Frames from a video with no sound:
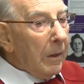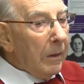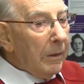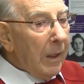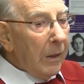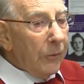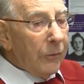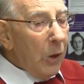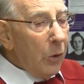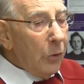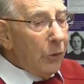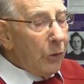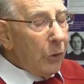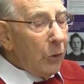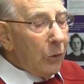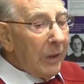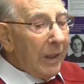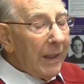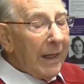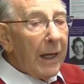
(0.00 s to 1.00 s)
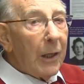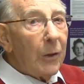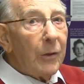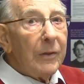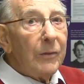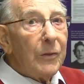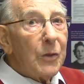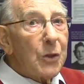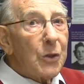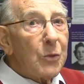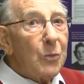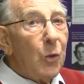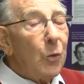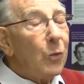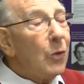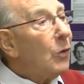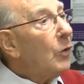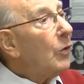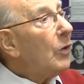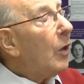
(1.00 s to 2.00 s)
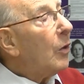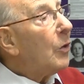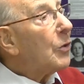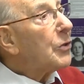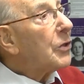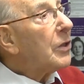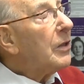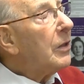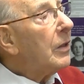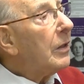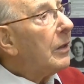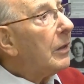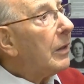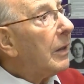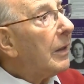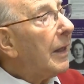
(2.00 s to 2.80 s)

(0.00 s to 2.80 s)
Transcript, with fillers: Now, no unit, however small or large, can,